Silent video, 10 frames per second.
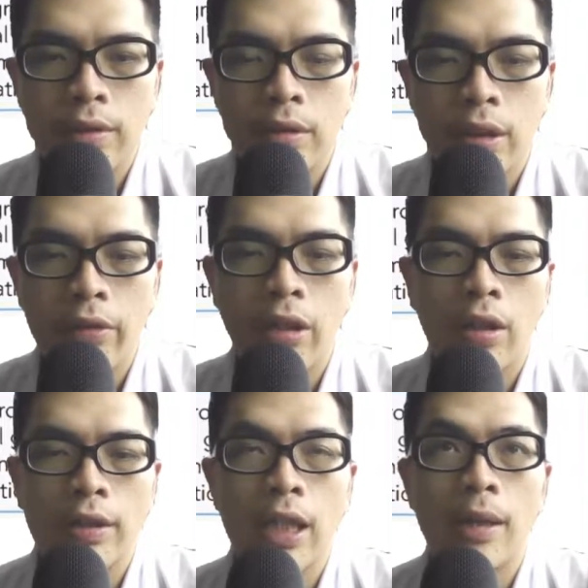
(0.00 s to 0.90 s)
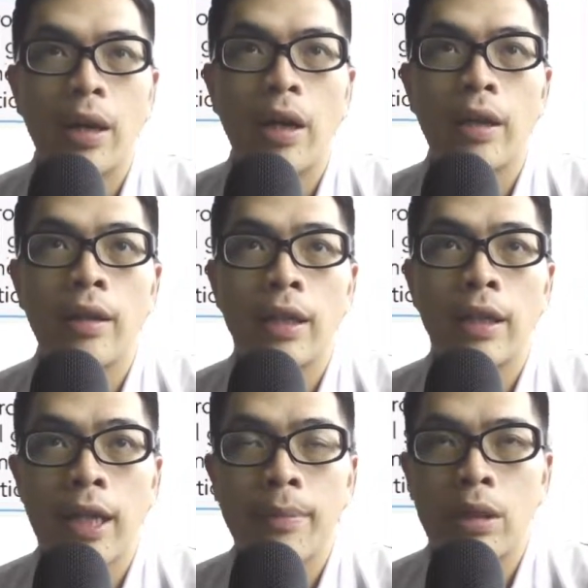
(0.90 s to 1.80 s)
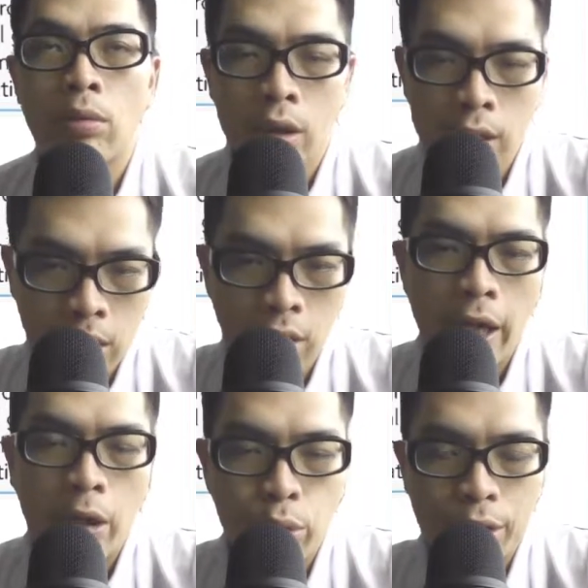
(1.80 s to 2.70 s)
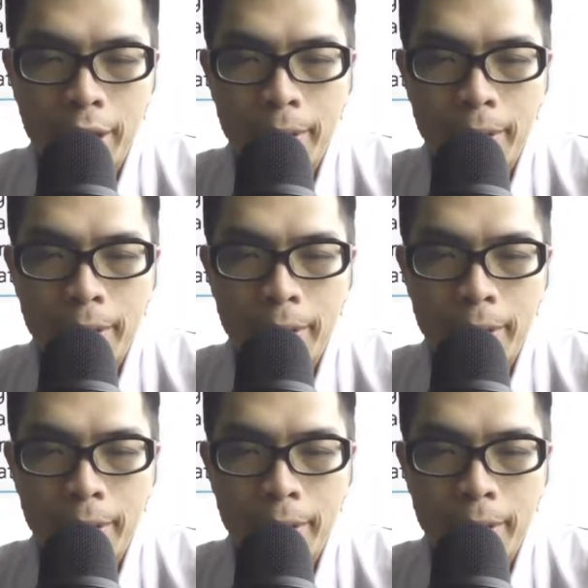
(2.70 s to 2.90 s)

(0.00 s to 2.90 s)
Okay, we are concerned about income equality or equity.